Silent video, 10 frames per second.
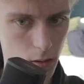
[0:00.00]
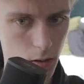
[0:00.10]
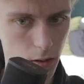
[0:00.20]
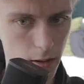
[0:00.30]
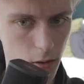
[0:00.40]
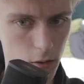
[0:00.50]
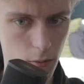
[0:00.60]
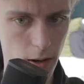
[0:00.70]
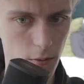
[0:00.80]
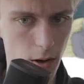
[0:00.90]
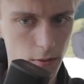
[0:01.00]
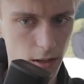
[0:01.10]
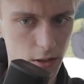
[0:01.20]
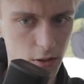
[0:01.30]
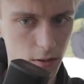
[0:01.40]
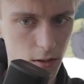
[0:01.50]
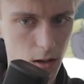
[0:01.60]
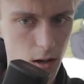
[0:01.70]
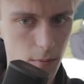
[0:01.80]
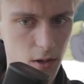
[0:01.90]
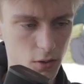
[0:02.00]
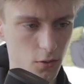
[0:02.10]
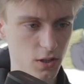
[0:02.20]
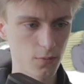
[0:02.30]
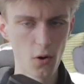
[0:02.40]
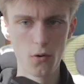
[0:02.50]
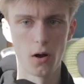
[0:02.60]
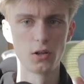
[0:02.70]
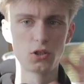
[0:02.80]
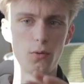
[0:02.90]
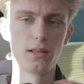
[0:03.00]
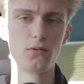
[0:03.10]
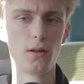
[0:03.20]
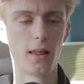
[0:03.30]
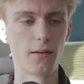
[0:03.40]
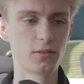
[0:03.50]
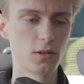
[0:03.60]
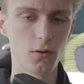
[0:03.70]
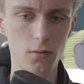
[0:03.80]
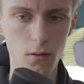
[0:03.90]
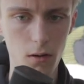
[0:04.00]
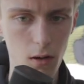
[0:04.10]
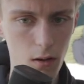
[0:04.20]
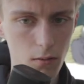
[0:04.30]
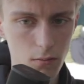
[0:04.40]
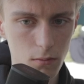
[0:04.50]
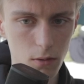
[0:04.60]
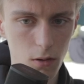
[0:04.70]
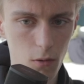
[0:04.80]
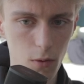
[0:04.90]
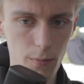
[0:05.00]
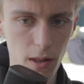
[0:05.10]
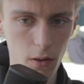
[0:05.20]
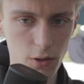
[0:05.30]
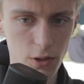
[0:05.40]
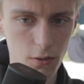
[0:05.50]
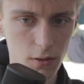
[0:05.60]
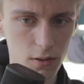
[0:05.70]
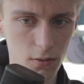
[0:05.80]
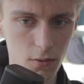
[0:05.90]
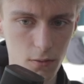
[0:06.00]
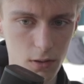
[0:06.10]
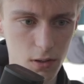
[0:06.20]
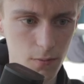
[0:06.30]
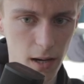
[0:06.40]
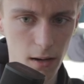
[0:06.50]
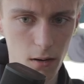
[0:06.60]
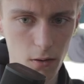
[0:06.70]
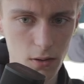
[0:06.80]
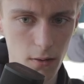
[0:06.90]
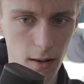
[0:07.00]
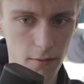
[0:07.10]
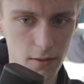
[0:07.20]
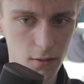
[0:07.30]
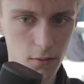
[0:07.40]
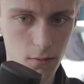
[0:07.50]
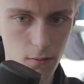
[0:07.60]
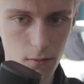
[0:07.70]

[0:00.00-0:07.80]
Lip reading: The other way around actually, because our smoke also went to the left, so, you know, would be logical to just make it go to the left too.